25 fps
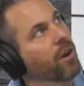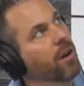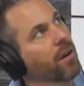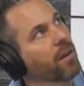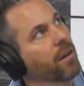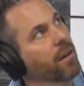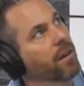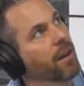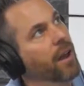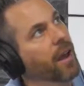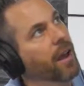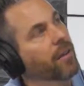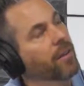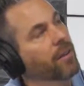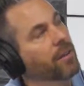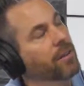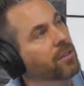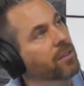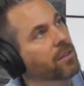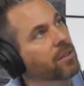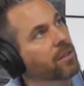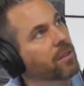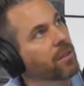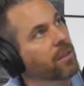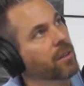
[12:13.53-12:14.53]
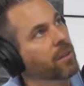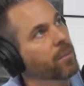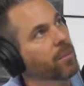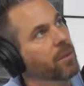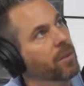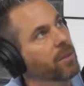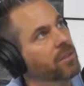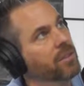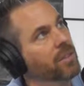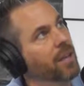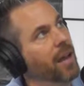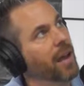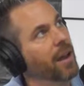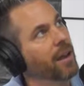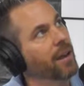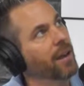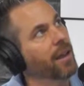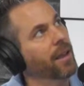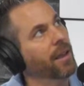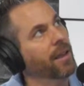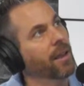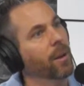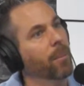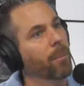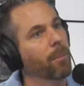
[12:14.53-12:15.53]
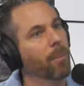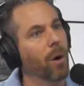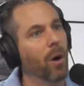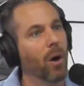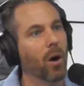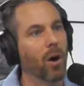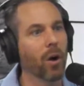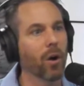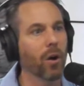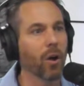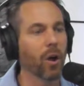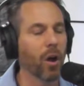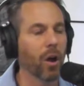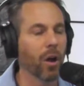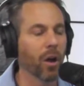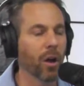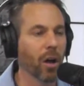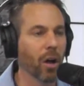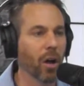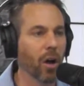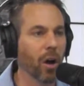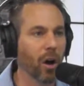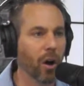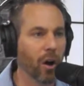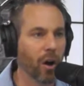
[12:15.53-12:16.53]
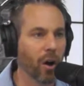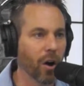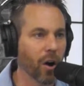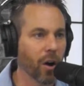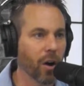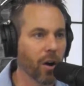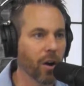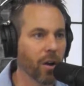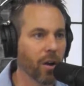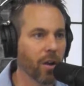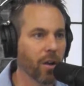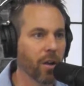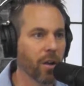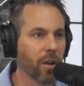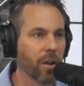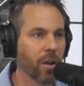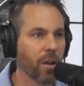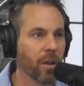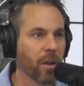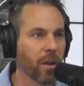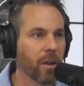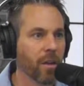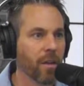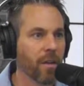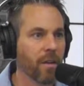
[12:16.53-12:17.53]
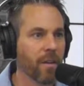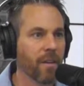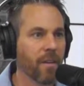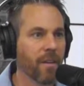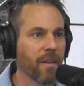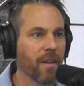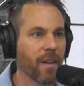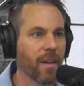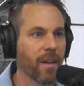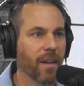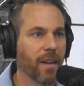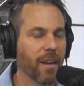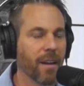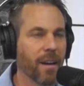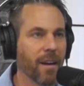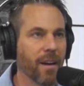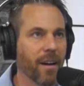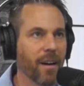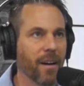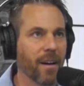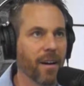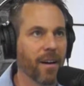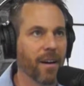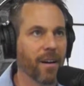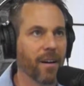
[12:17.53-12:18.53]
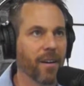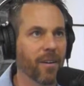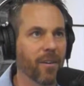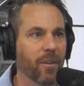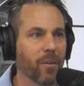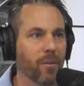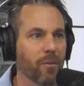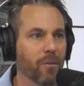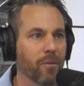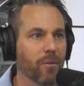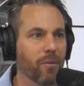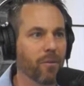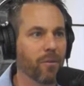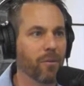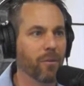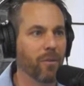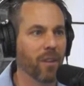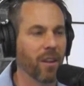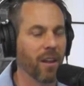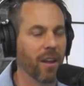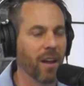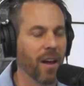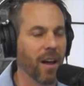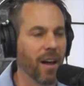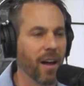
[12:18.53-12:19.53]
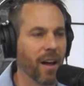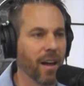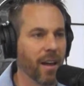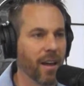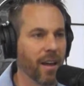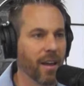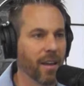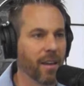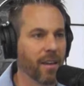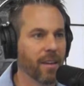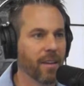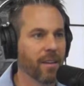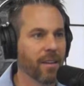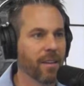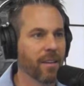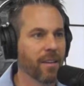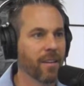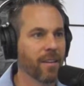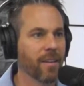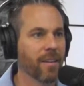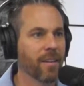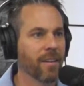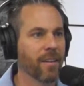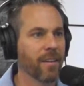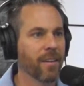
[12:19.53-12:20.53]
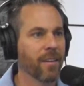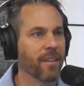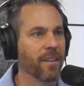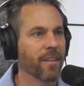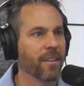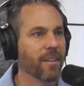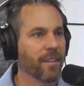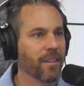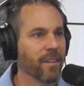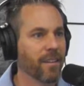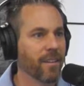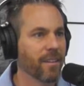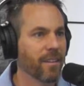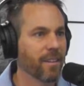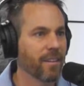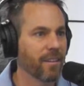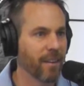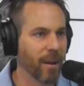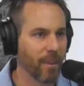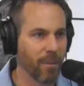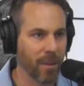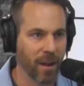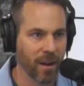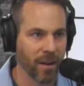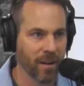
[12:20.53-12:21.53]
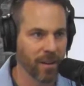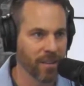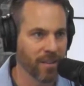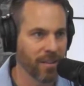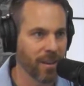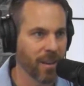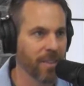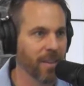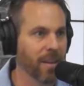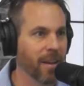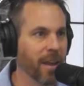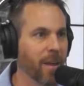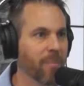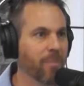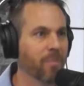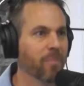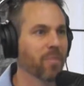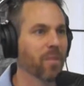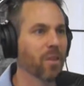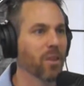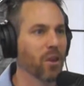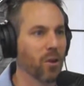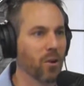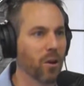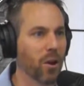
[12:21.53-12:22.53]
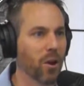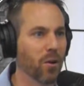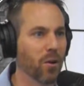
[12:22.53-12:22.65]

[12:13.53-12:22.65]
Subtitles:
an analogy to them? It's kind of like a part on a car. Fly. I'm not going to say the name. You know